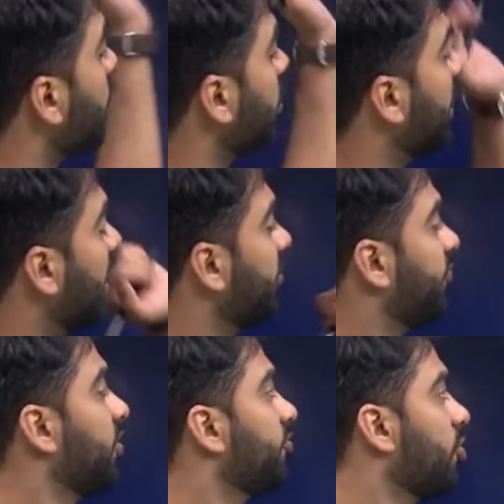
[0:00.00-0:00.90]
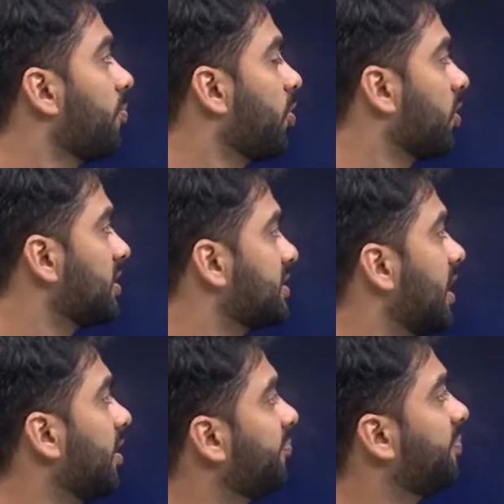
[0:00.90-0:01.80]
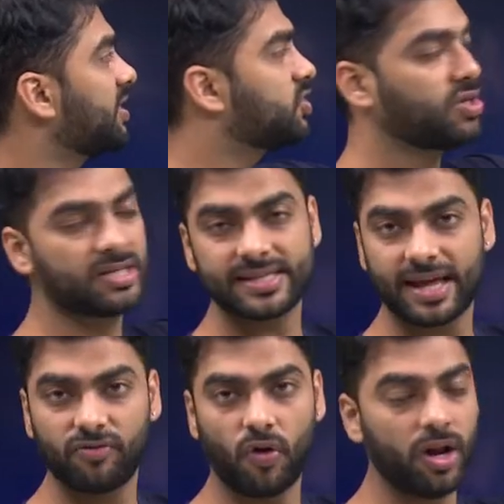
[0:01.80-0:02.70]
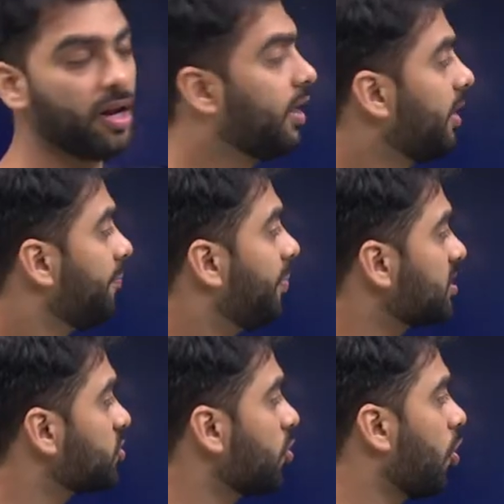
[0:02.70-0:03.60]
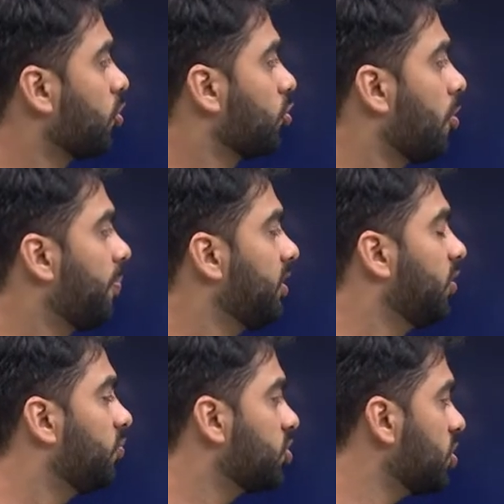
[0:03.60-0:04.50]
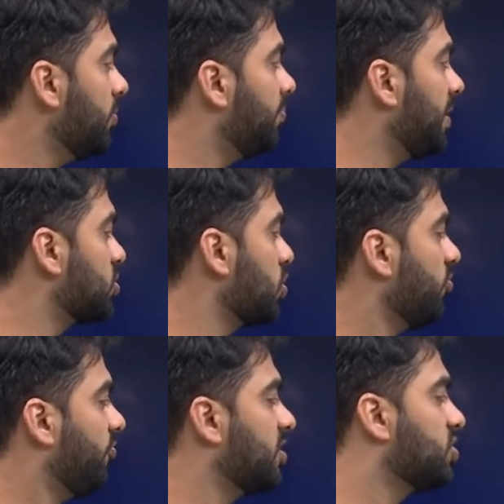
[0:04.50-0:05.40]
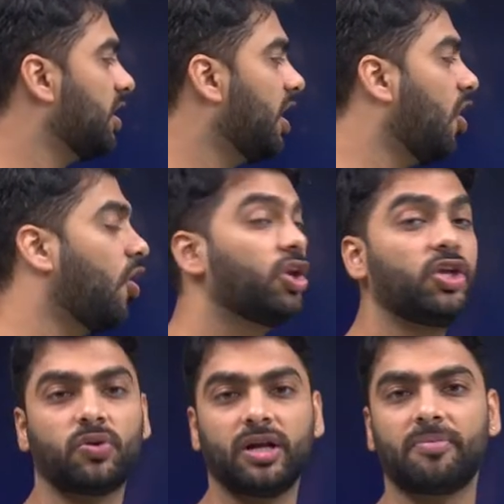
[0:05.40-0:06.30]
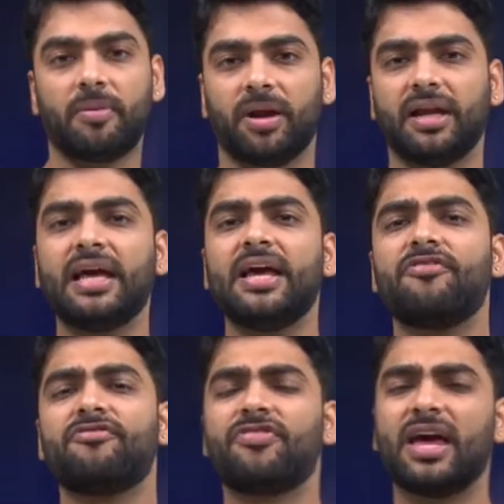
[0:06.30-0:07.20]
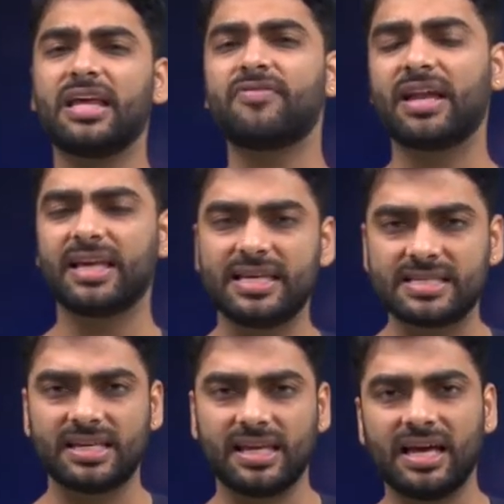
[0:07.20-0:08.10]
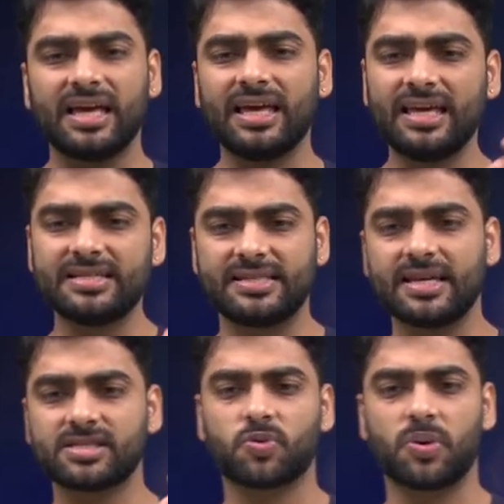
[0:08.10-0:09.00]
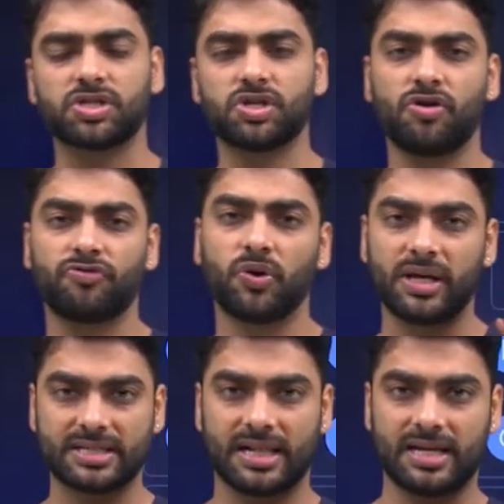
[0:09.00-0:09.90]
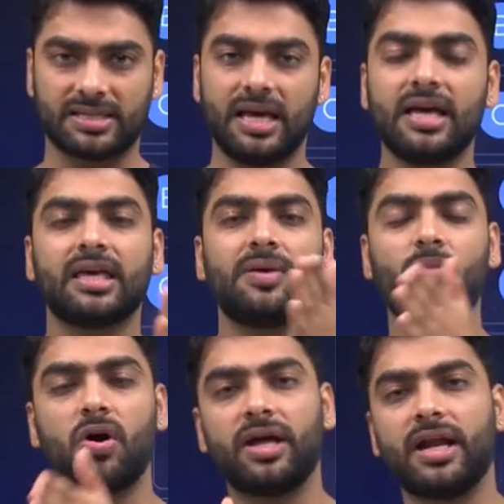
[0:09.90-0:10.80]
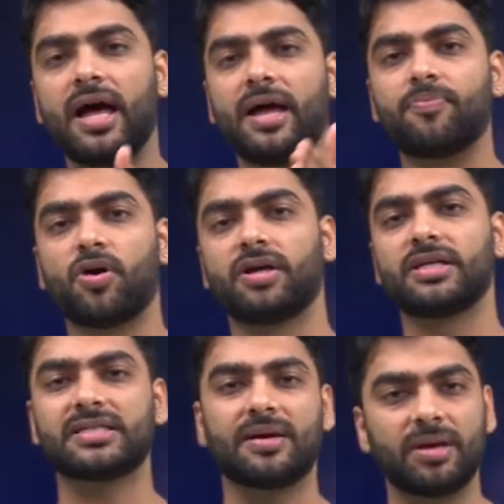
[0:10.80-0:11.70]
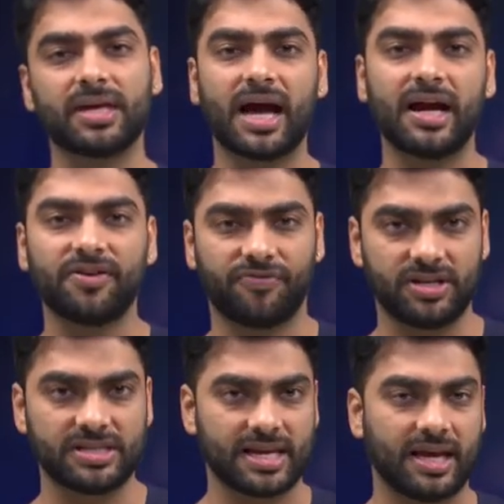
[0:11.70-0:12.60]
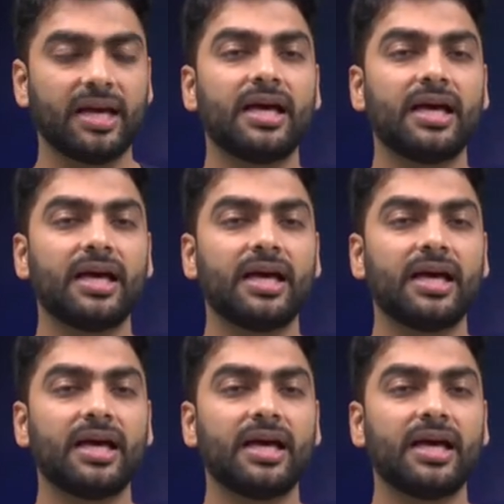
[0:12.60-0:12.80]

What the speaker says: Monera different from Protista? Based on a cell wall, based on autotrophic nutrition, based on a flagella or nuclear membrane. Very, very easy. Easiest question of today's class. Ki Monera and Protista mein kya difference hai?